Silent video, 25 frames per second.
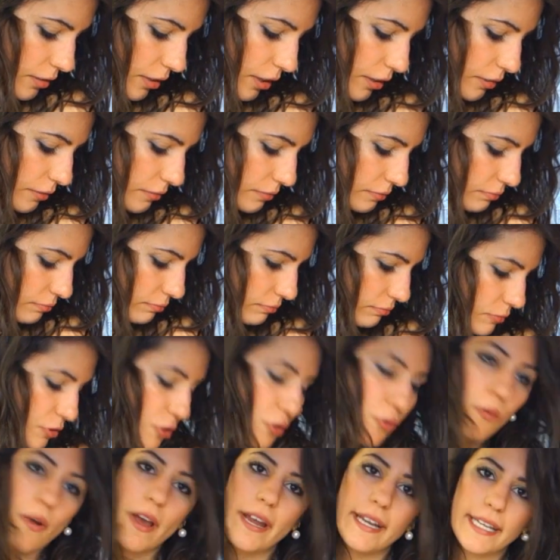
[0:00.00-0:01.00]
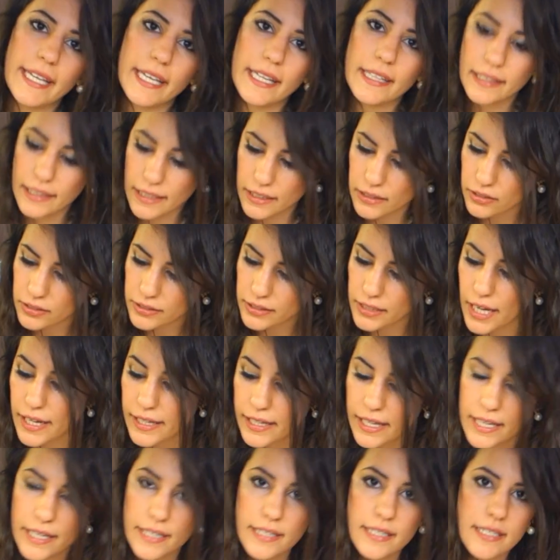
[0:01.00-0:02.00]
know, 20 little
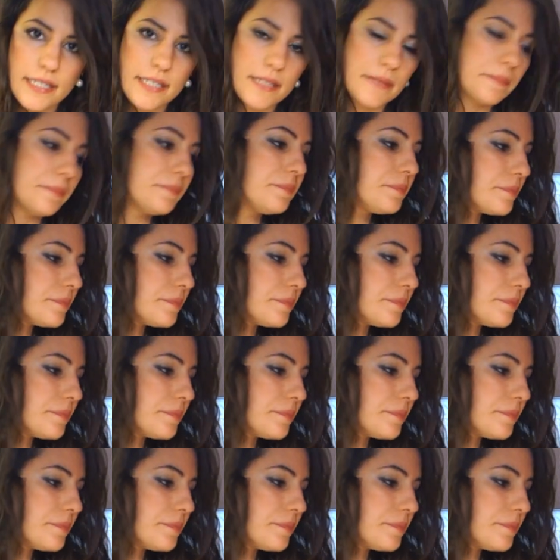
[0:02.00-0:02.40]
nuggets.